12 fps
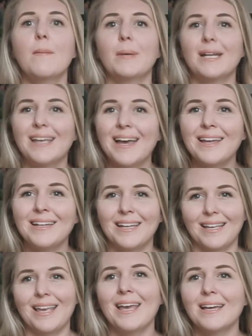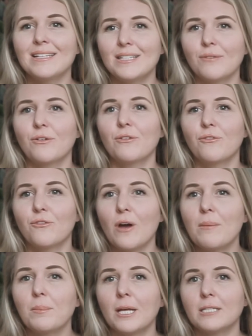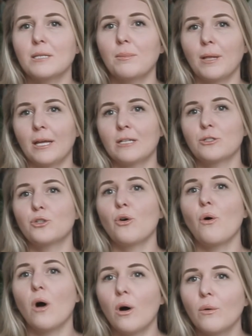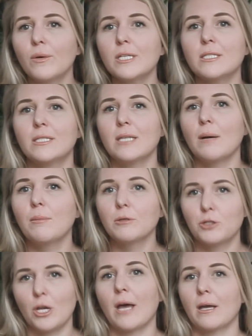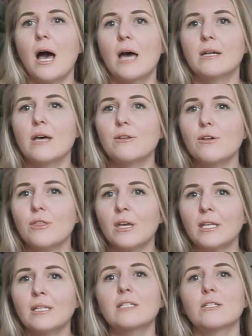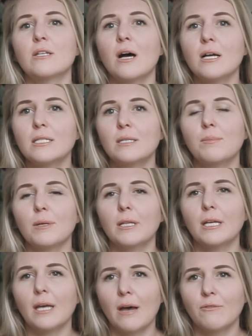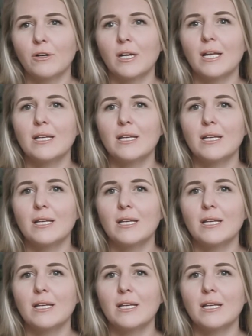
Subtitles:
but again, it can differ from plan to plan, so always double check. Another thing that is not typically covered